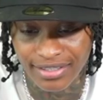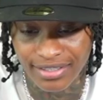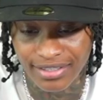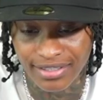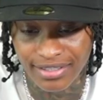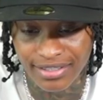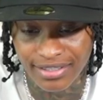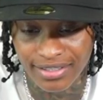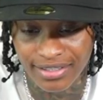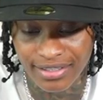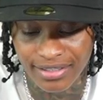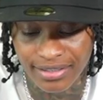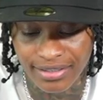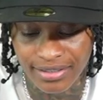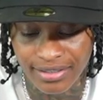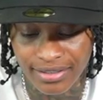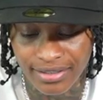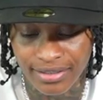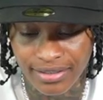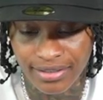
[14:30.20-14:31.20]

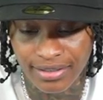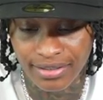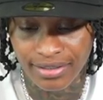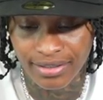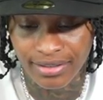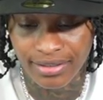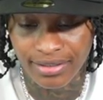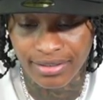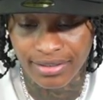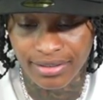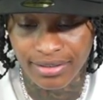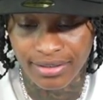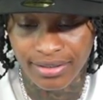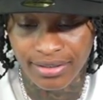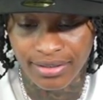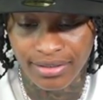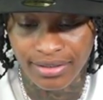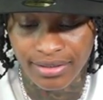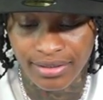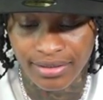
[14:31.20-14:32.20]

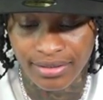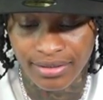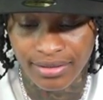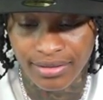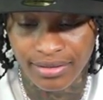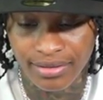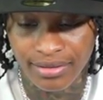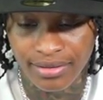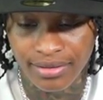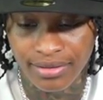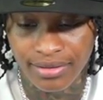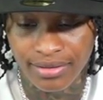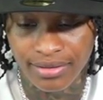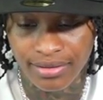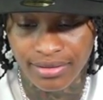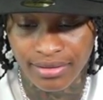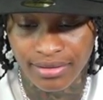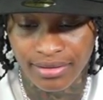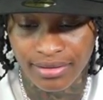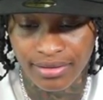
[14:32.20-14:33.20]

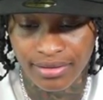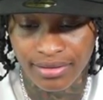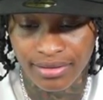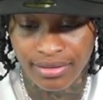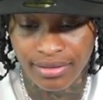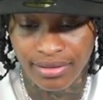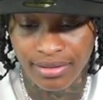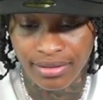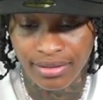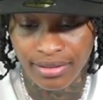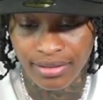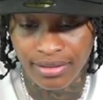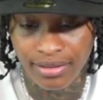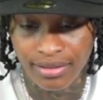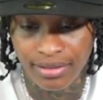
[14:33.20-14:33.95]
This person isn't speaking.